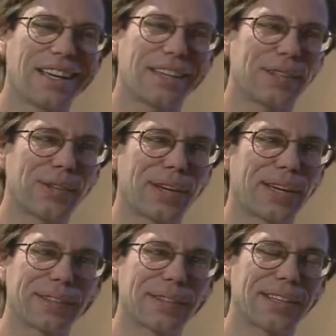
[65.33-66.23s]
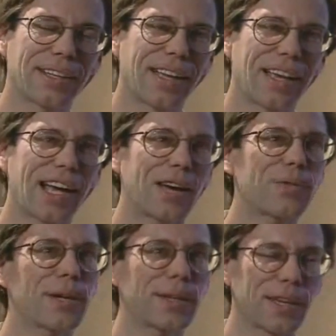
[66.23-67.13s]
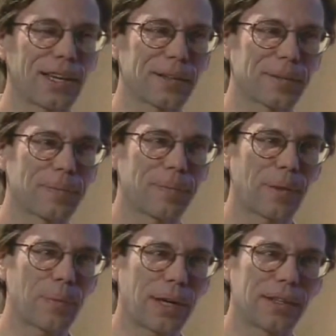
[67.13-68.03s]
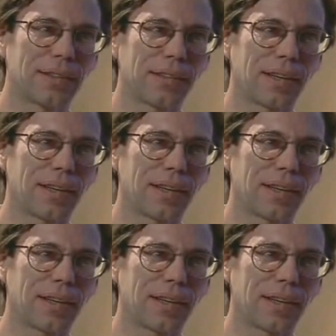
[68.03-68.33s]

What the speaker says: is doing everything but